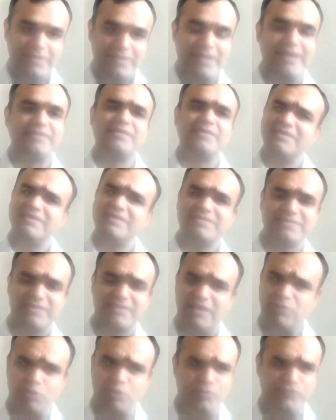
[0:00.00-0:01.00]
And the risks
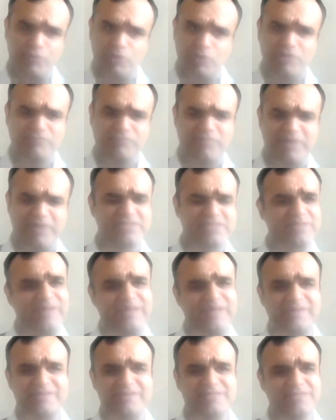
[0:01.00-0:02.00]
are twofold. One is
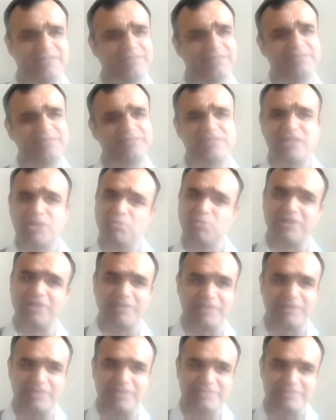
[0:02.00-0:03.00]
credit risk and the other is
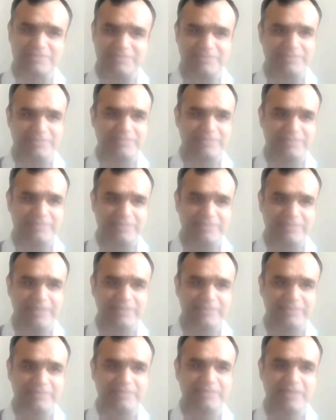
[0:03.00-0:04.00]
liquidity risk,
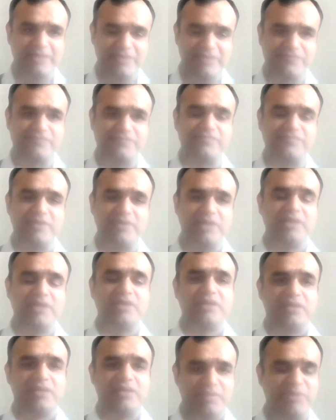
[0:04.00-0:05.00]
right?
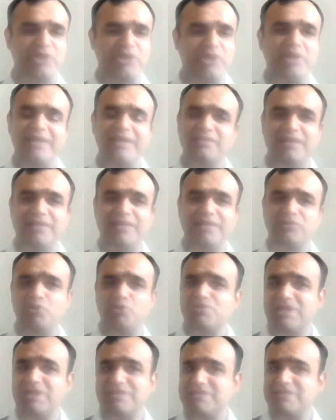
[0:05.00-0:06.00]
And
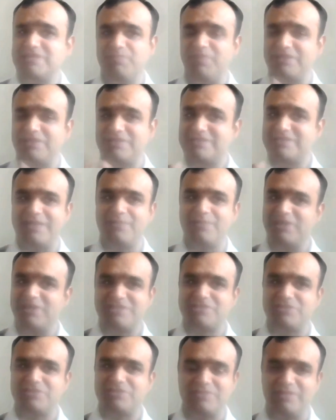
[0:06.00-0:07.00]
those are simply the same
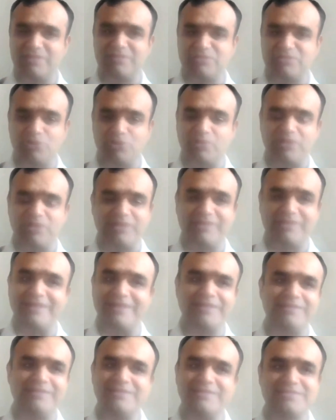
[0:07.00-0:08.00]
risks. So
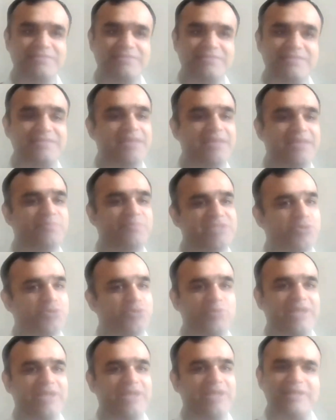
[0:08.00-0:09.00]
credit risk is the same risk
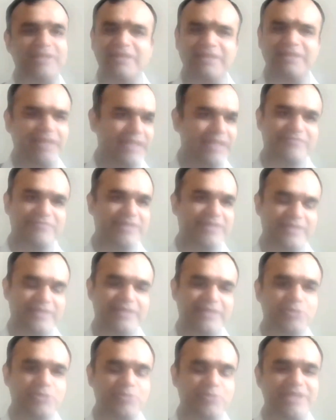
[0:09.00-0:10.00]
you take anywhere,
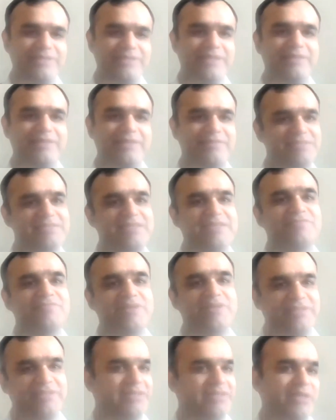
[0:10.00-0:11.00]
right? You take that risk
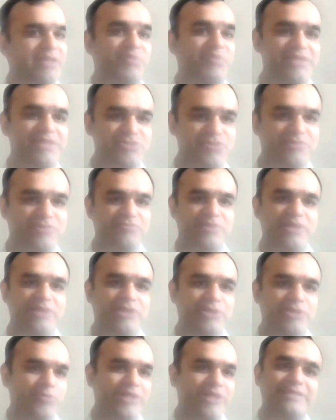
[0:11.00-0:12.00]
even in the AAAs
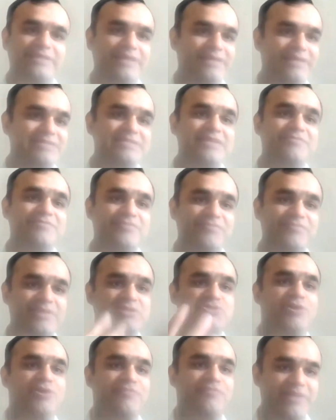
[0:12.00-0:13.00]
world. You take that risk even with the
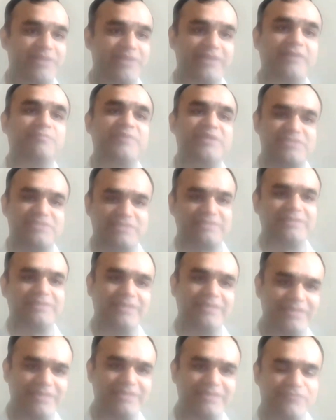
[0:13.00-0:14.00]
sovereign government's
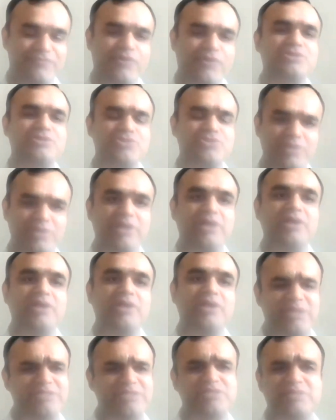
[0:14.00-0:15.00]
default. So
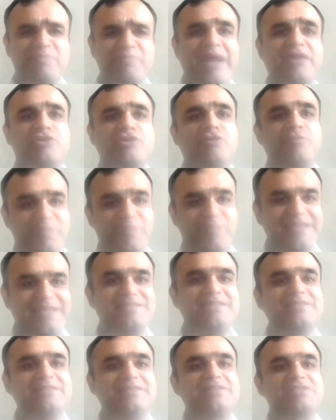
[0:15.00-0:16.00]
it's a matter of
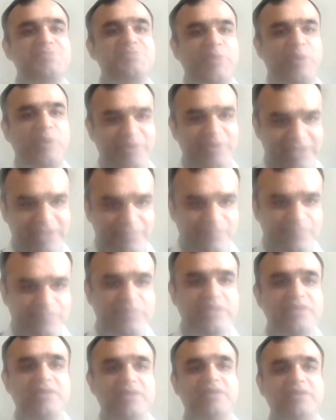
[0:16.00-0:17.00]
pricing the risk properly.
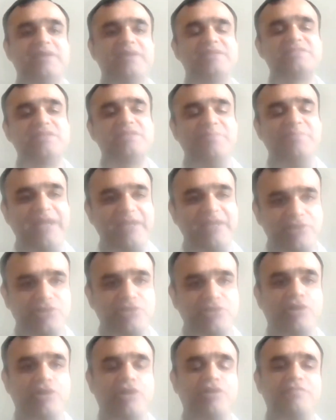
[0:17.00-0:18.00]
It's a
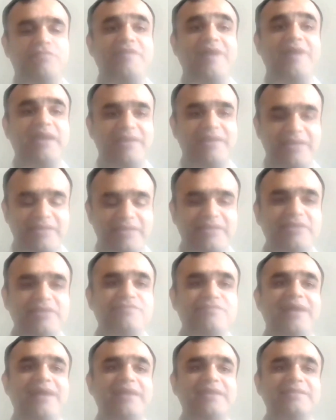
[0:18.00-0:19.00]
matter of
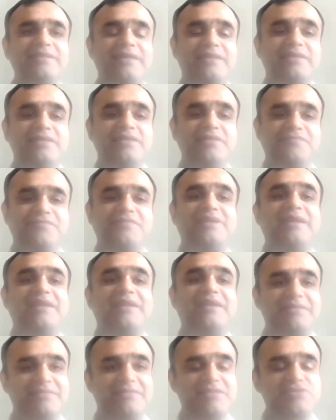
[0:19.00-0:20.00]
identifying that if
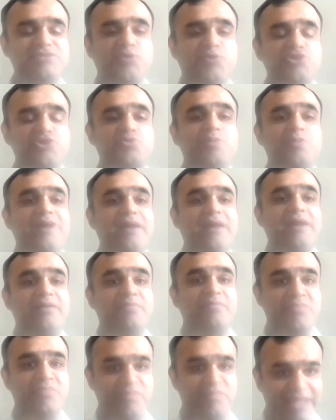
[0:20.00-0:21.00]
credit risk was to
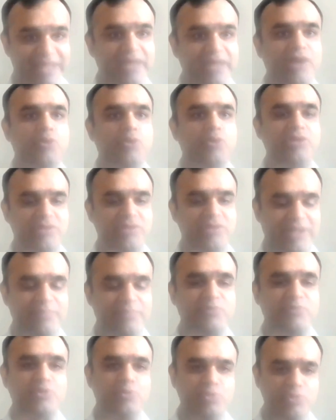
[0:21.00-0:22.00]
play out,
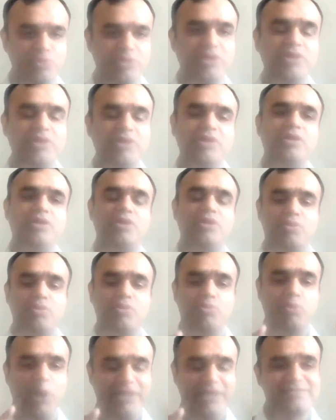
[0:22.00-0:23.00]
come true,
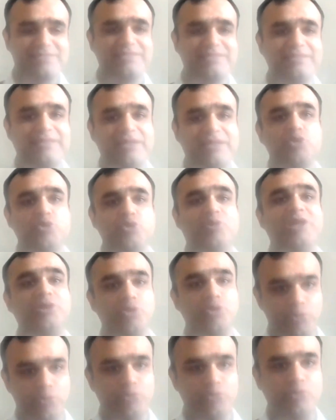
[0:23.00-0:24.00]
what is it that you can
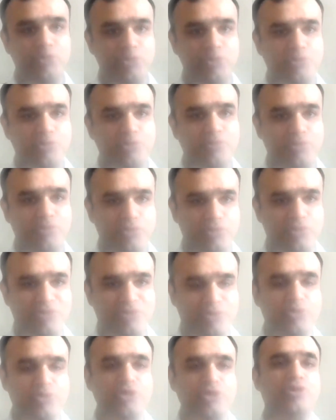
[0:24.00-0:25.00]
do
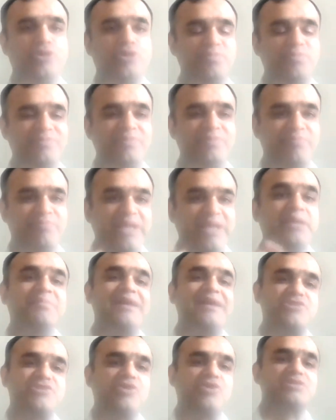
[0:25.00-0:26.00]
to,
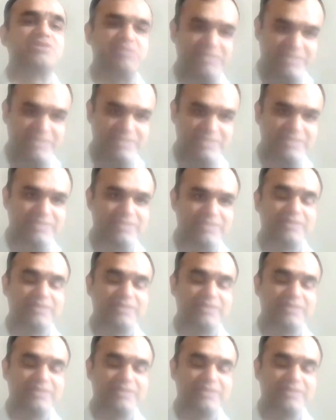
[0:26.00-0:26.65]
minimize your losses?